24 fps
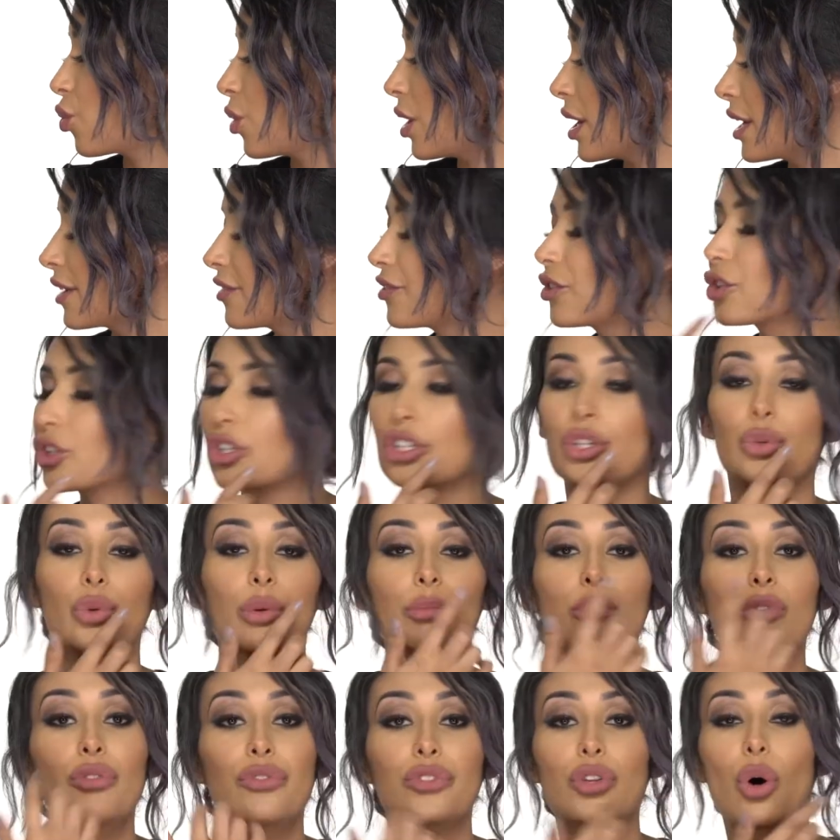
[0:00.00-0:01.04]
if you're gonna
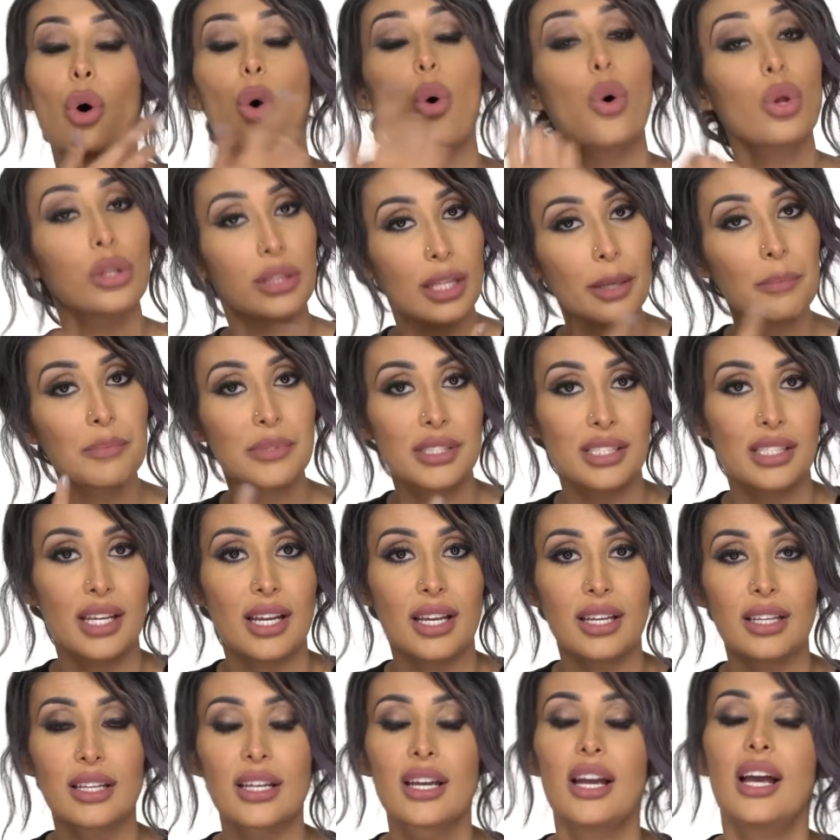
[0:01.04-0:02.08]
remove the whole
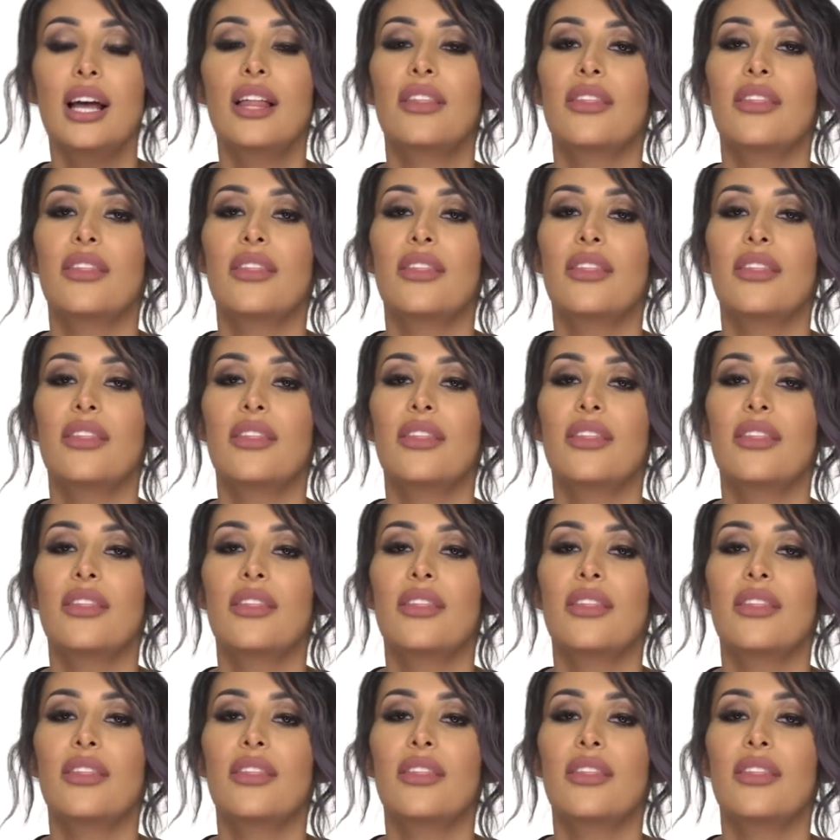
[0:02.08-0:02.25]
lipstick,